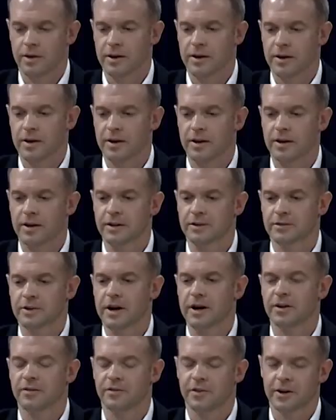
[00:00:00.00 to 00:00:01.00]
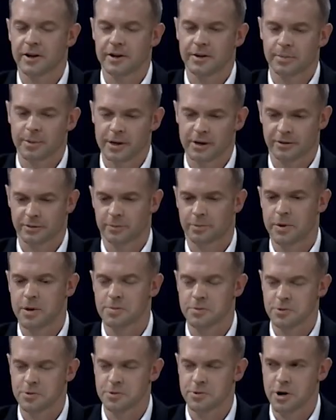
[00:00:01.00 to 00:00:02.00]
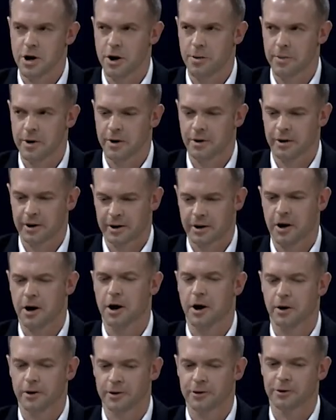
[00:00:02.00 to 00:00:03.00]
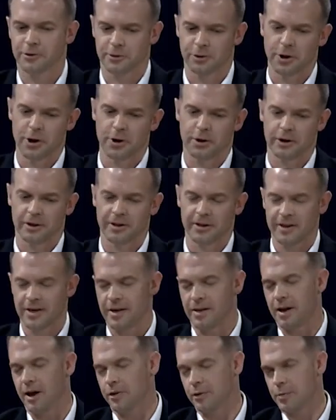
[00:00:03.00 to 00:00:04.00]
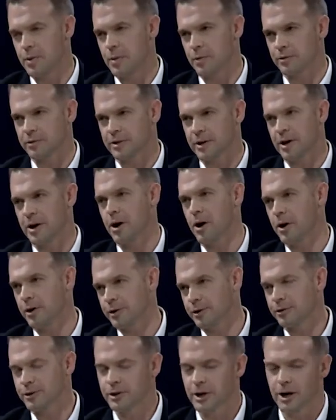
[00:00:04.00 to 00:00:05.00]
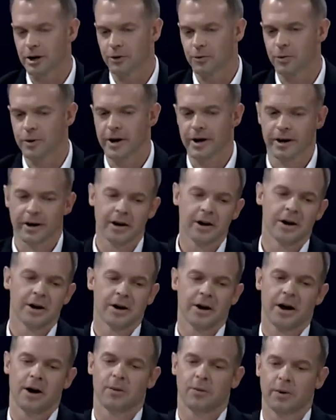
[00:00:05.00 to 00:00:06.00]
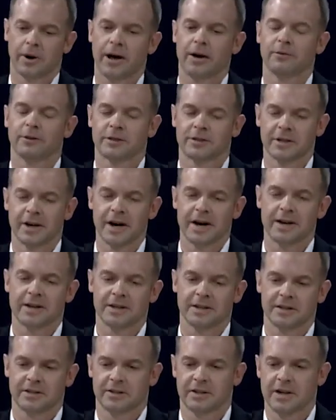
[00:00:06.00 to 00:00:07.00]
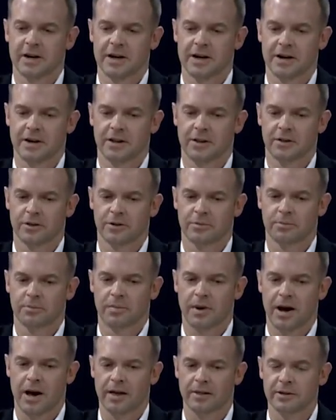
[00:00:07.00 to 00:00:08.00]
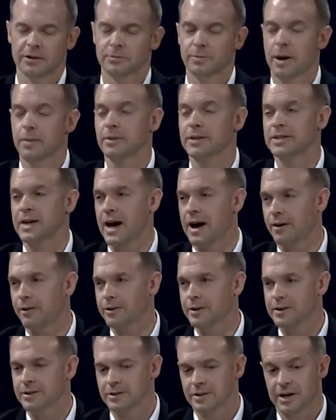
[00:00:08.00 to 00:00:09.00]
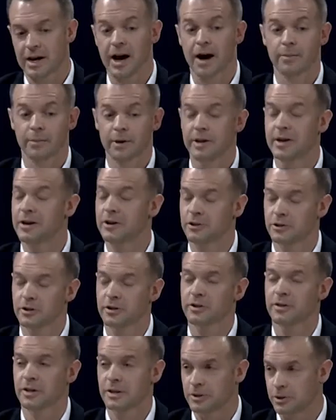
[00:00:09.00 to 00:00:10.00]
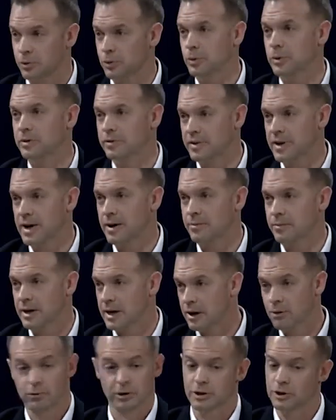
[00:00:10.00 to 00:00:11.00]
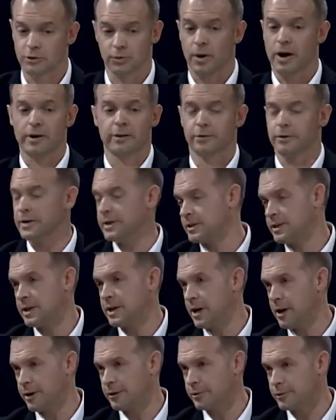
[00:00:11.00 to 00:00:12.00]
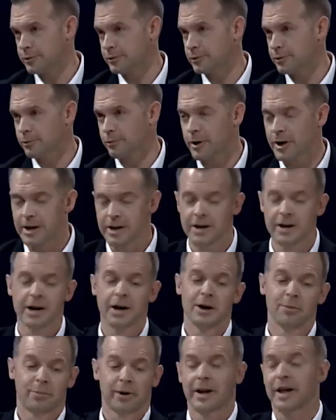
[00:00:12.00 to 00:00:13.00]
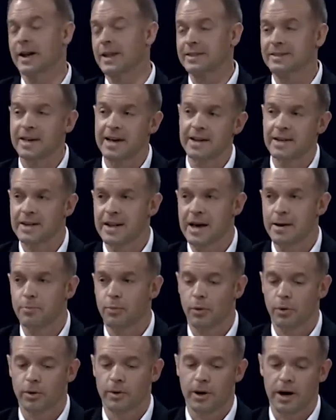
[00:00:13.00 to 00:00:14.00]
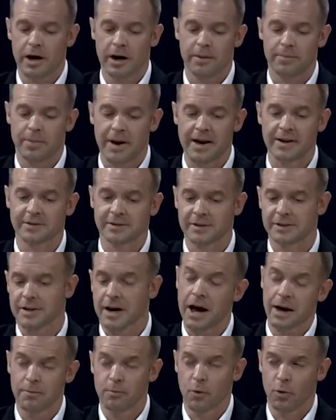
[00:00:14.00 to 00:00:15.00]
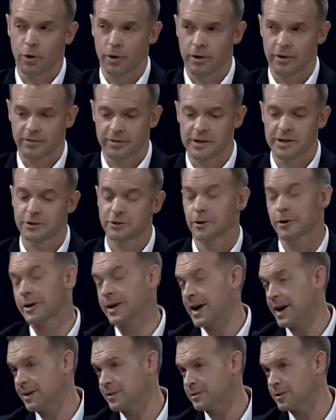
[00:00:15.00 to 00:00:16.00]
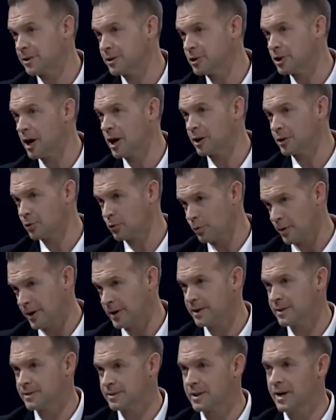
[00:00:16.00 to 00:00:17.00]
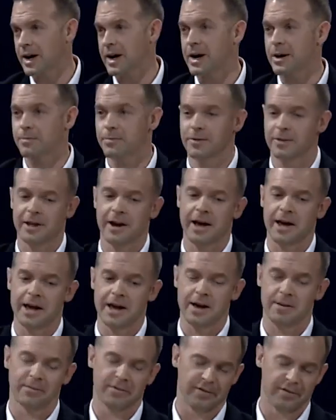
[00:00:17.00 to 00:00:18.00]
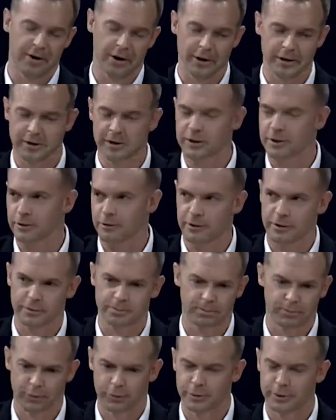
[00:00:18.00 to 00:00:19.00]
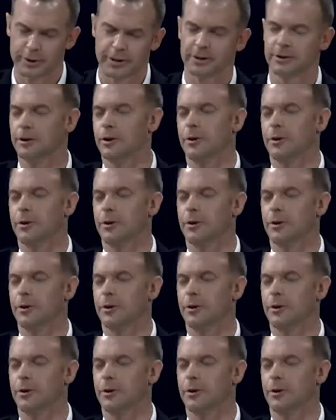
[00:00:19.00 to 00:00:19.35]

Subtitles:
it's kind of funny because people who know me are like, oh, you're Logan. And then other people say, oh, you're John Quick. And what I would say is, at least my mentality is a combination of the two of them, which is why they're easy characters to write. But on a day-to-day basis, I'm more of the sarcastic John Quick type than I am the very serious, brooding